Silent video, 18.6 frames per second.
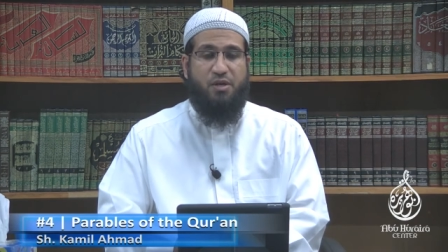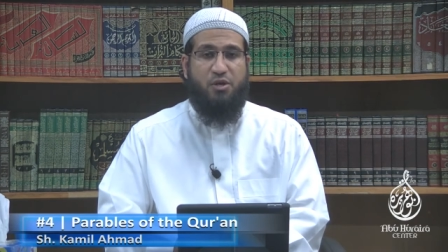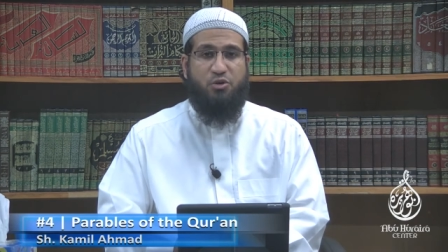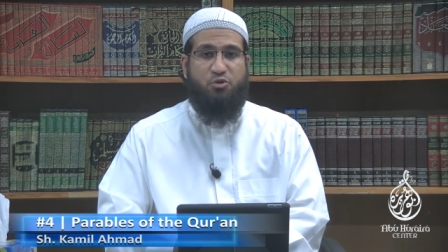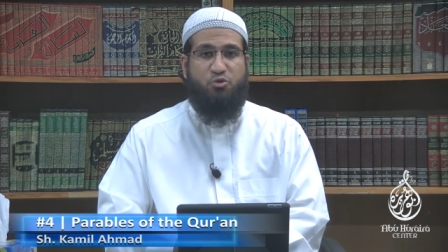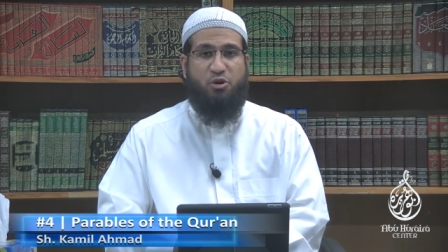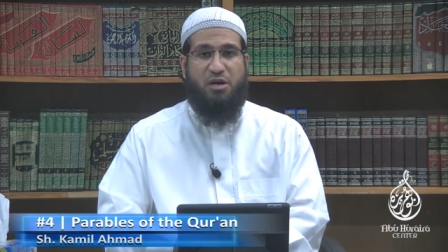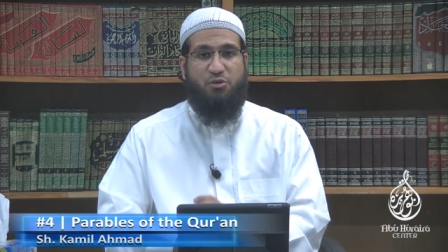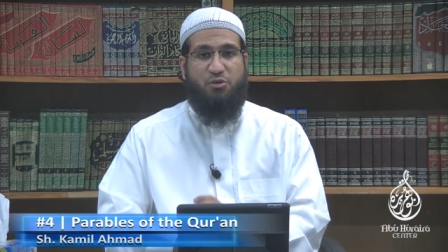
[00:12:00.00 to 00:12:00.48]

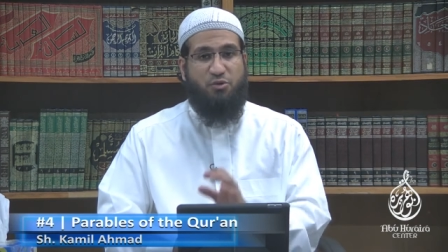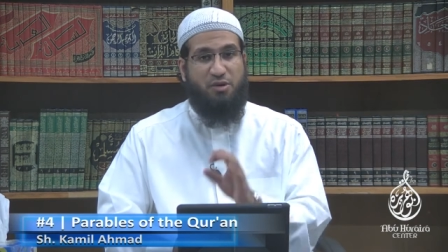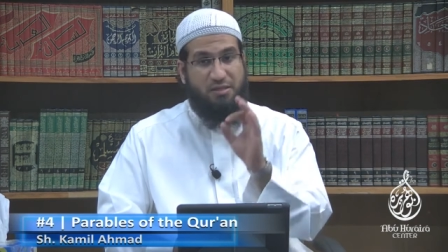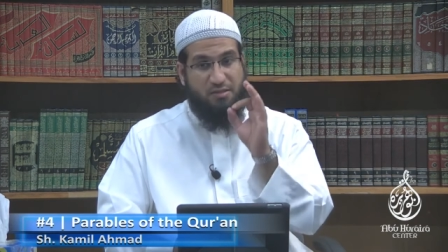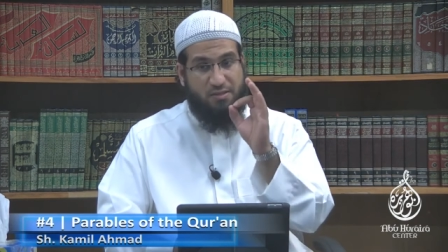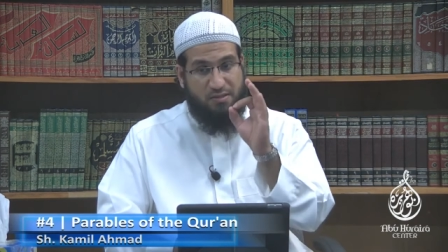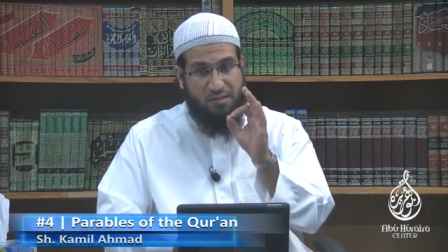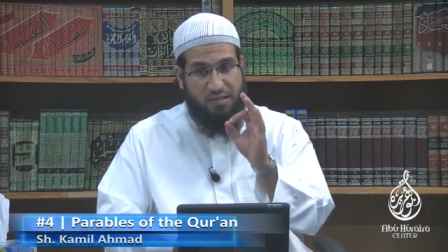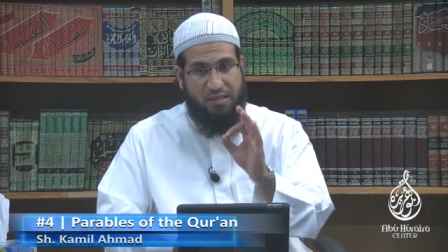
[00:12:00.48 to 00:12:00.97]
try to
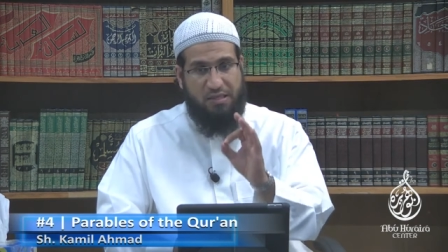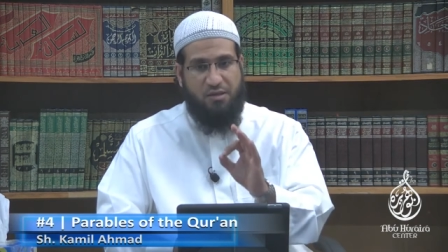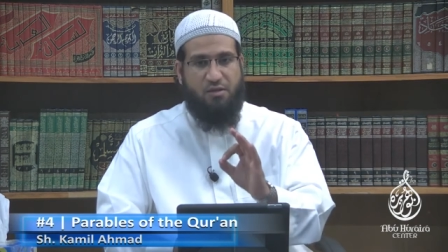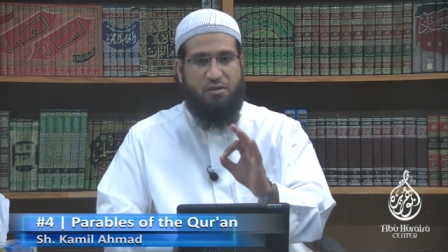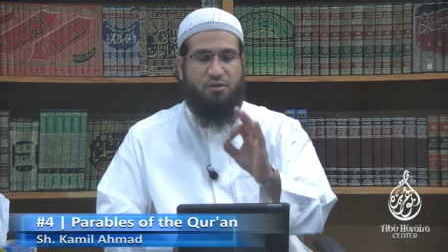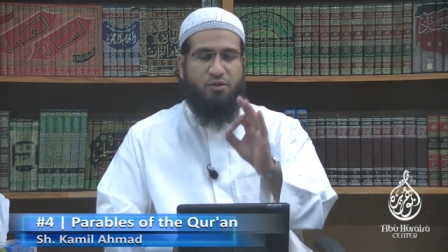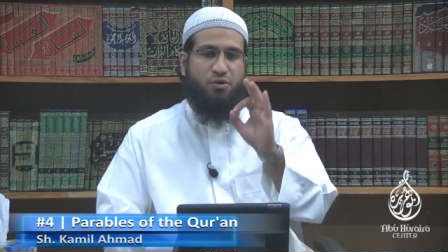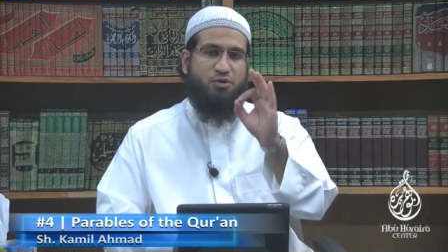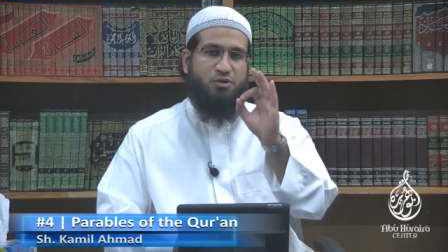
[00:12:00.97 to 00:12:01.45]

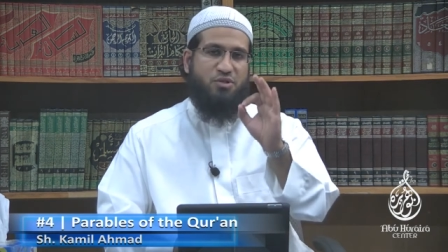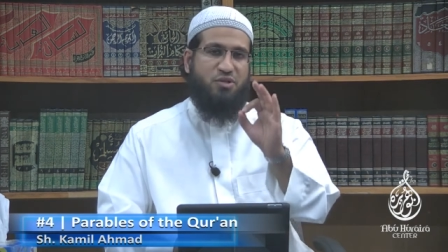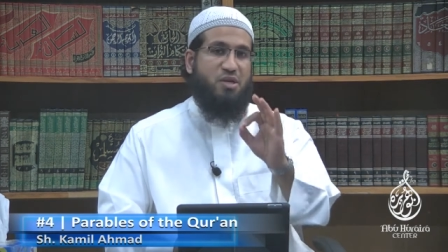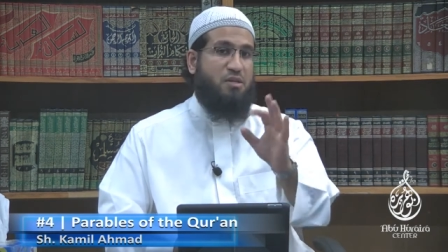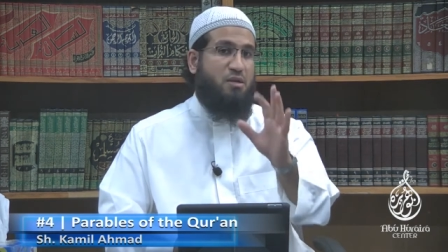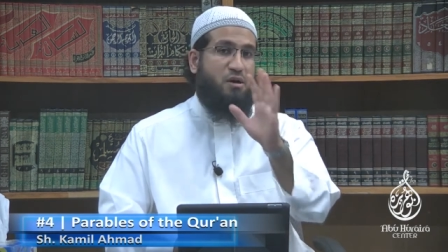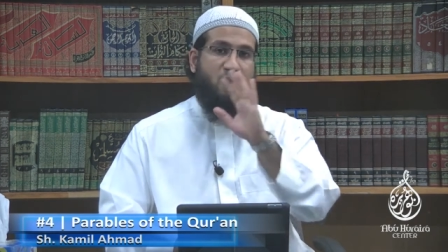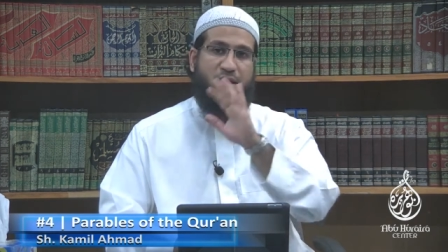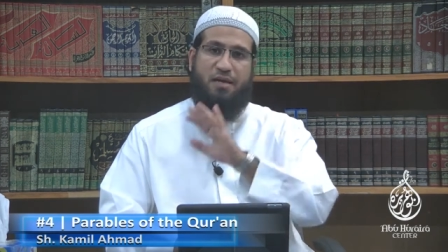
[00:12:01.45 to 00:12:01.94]
conceal your
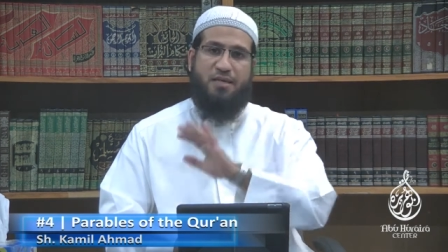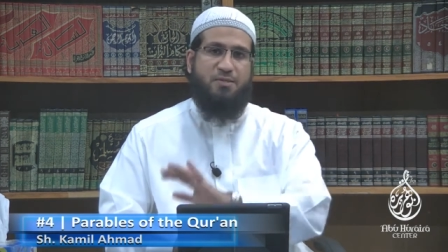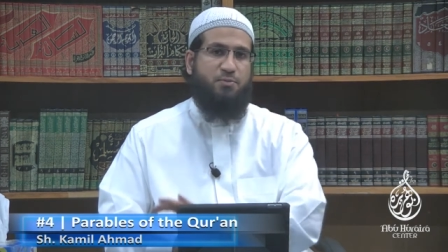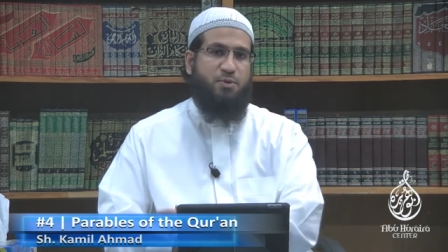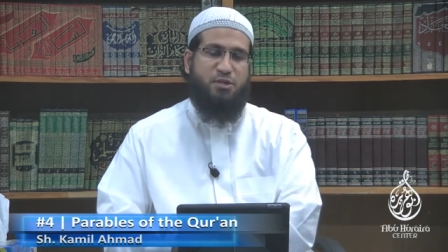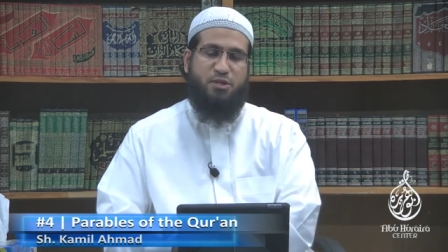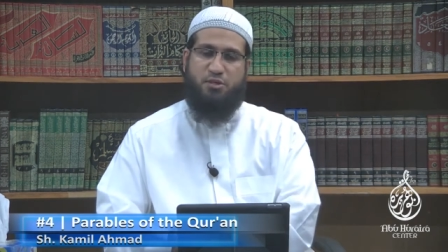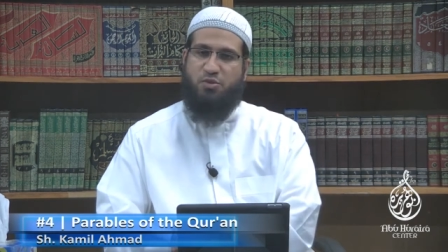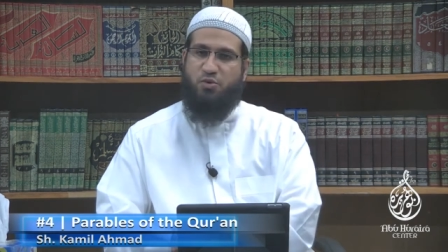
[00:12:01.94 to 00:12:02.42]
sadaqah as
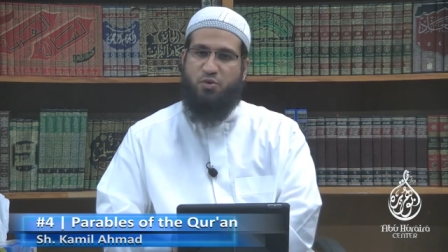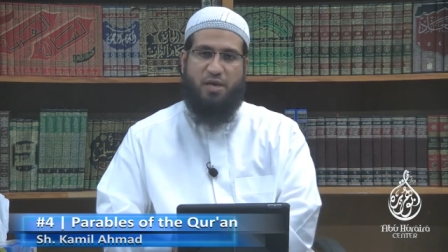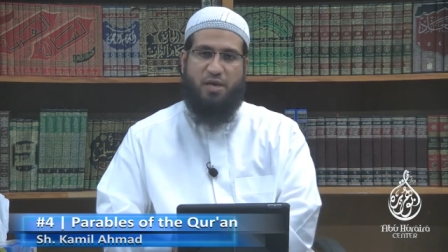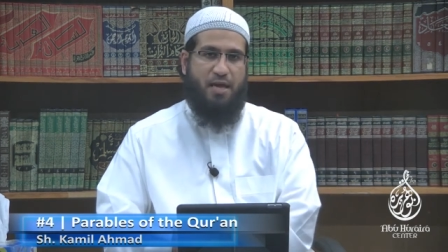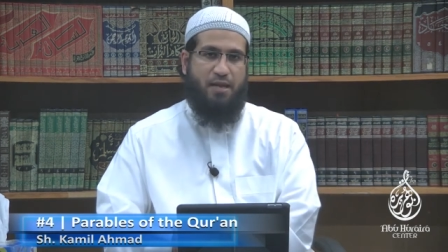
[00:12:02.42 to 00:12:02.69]
much as you can.